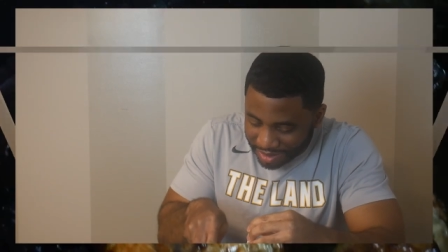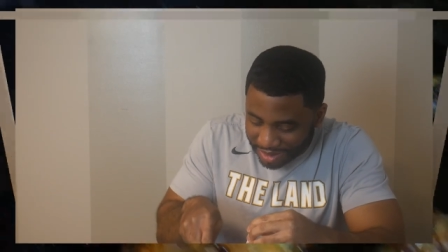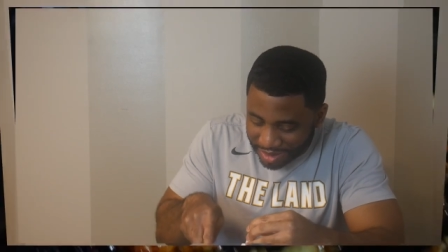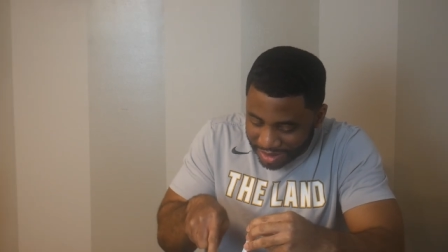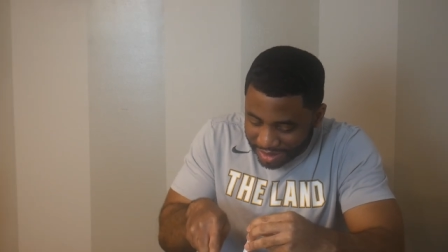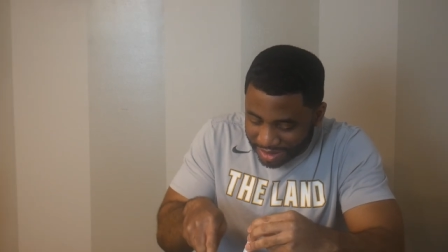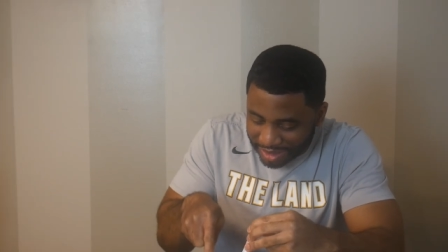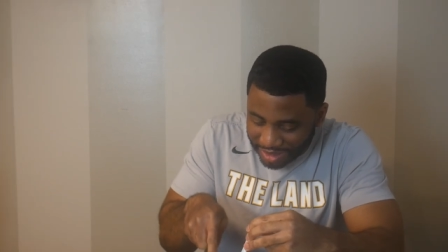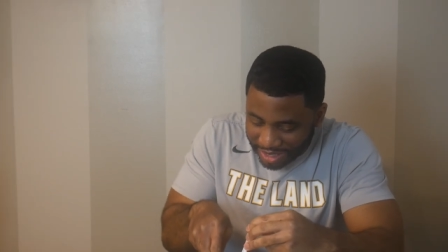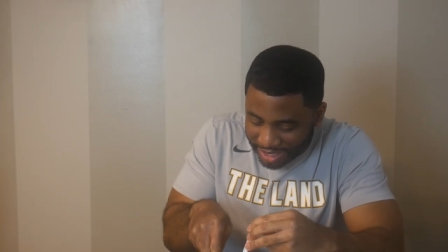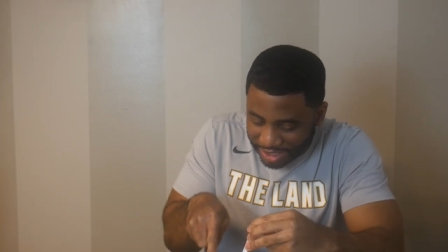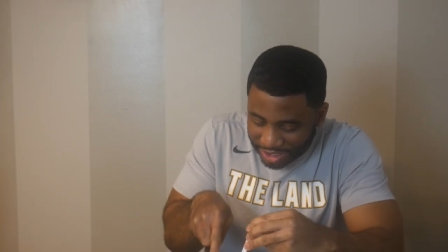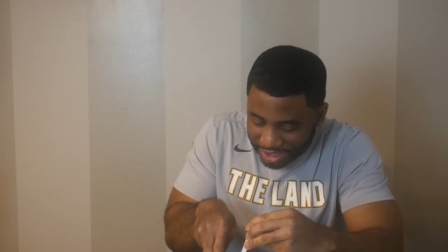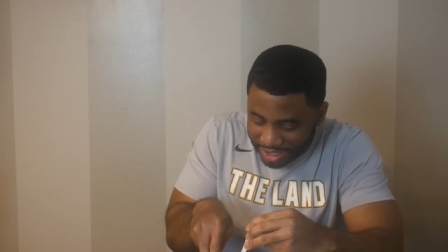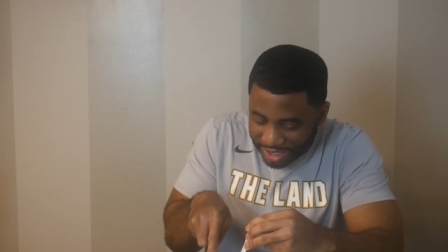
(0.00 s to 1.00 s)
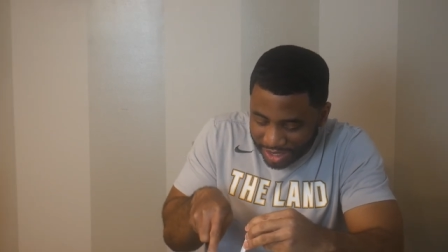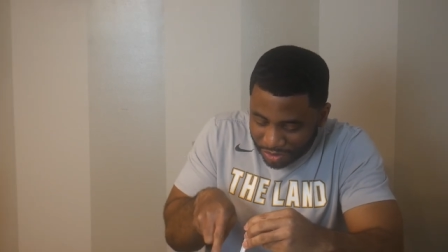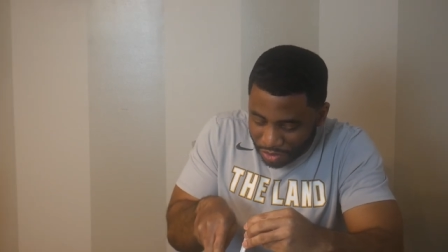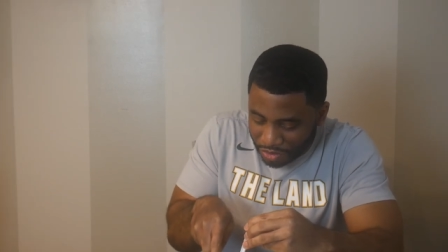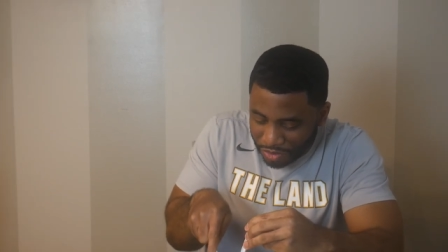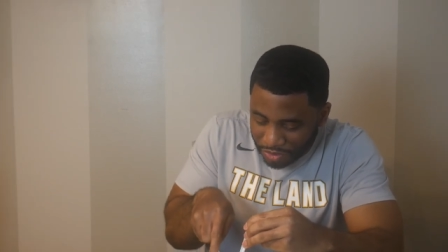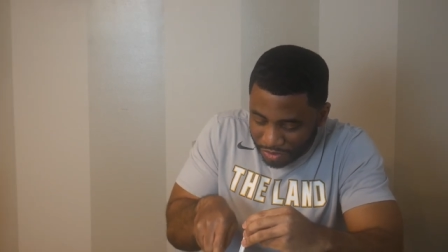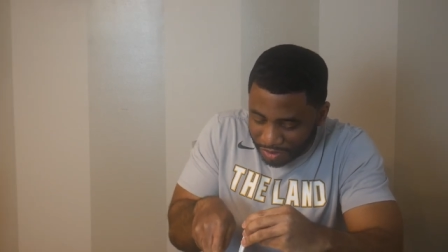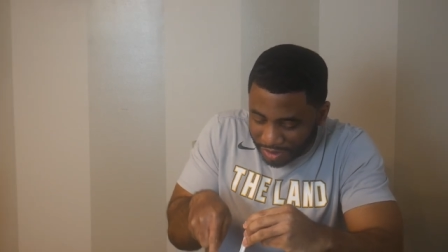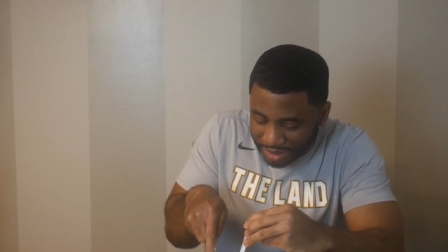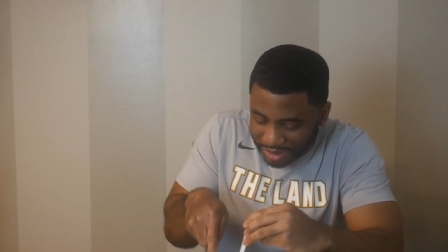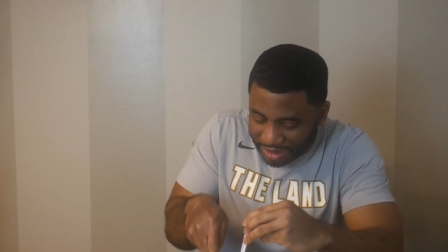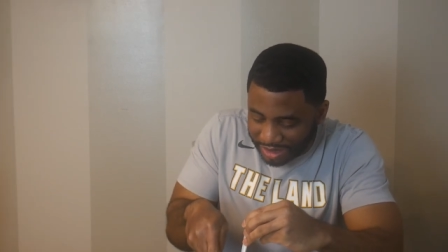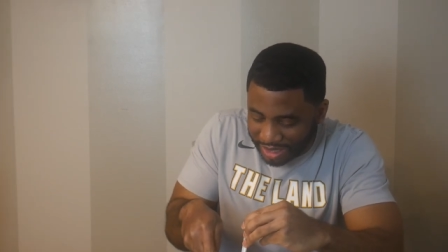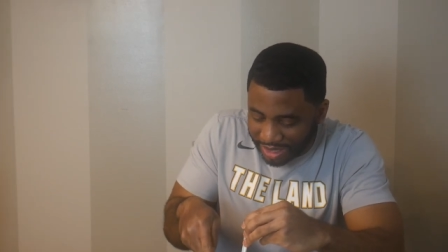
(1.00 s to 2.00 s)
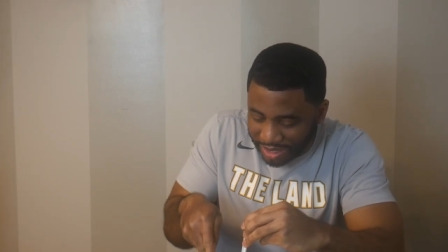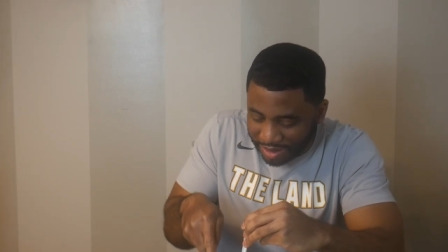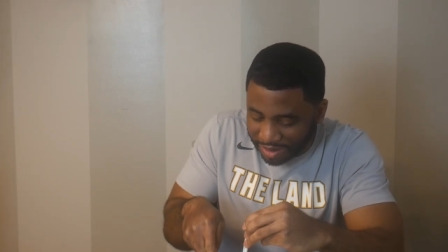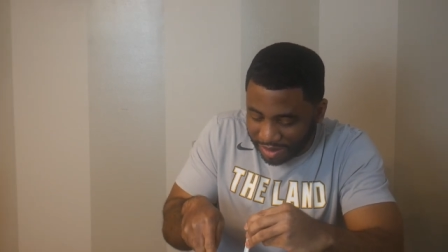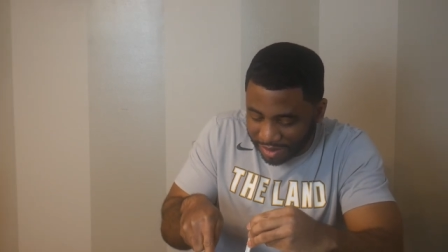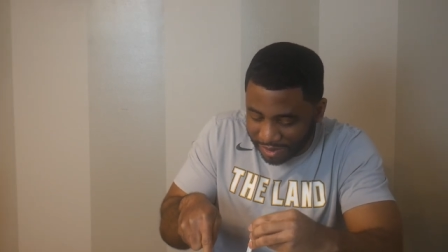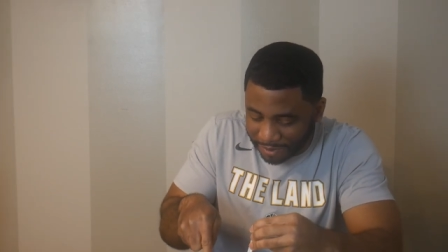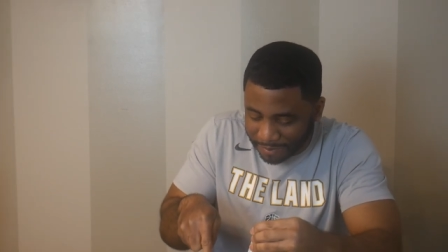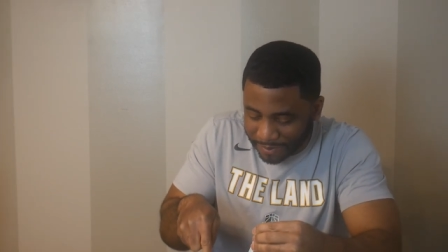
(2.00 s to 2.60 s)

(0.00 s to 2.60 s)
Cut into that chicken. Woo, it's tender.